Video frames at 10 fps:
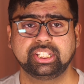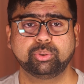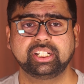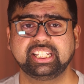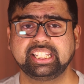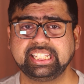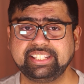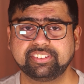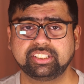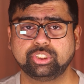you can
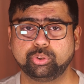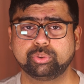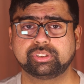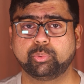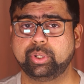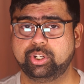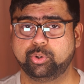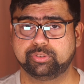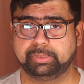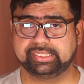even use a
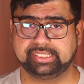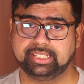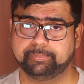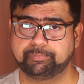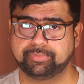Windows PC.